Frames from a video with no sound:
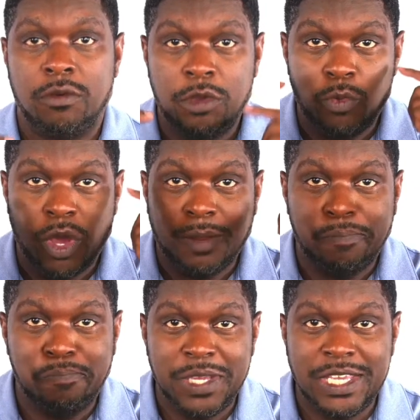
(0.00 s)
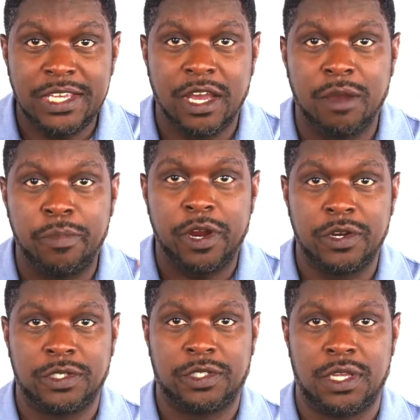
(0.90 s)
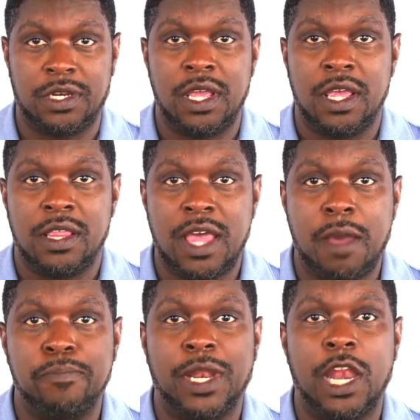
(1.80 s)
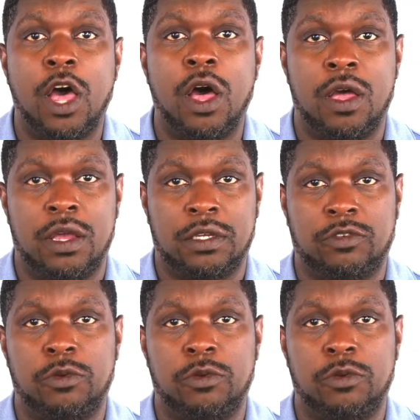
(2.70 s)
We want to be a person that belongs.